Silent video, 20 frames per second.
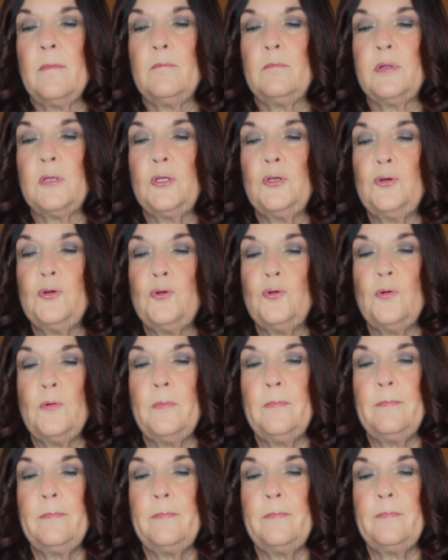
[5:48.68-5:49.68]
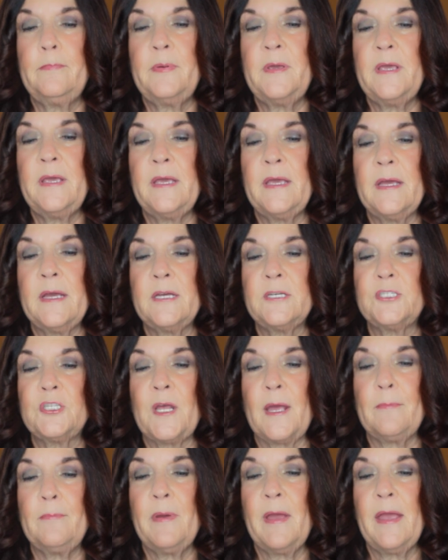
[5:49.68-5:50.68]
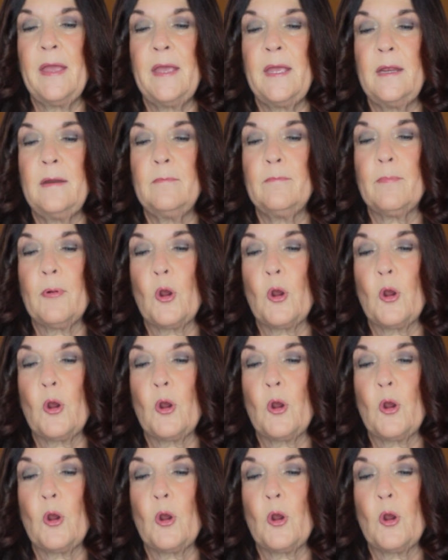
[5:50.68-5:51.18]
blue, pink, champagne,